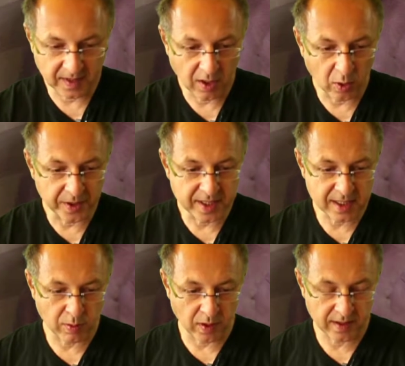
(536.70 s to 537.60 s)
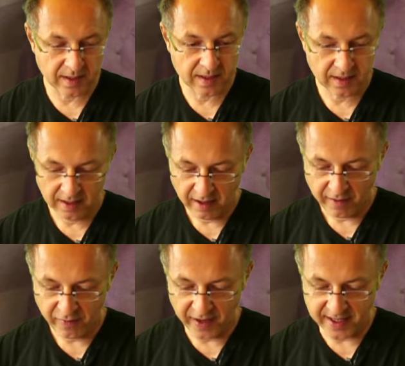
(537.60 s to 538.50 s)
hold this one
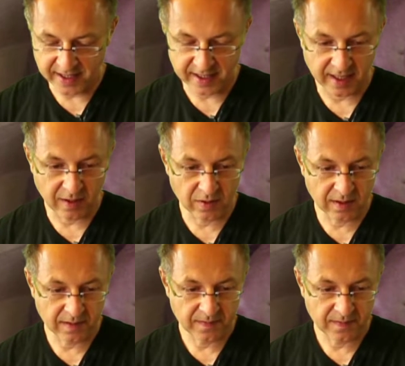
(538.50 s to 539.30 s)
face down.